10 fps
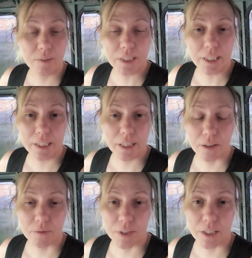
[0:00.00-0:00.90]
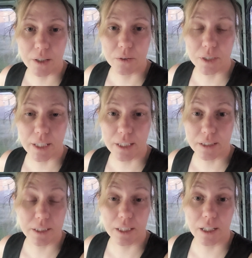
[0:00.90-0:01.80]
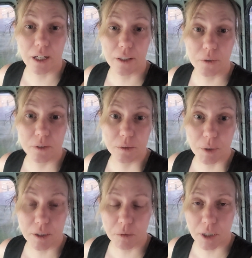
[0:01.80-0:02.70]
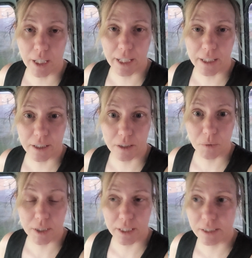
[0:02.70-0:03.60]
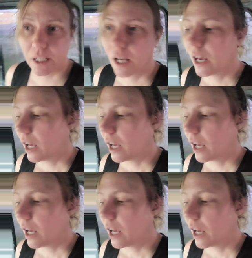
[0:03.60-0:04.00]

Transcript: seen it done on videos. I know it's possible. I can't tell you what it is,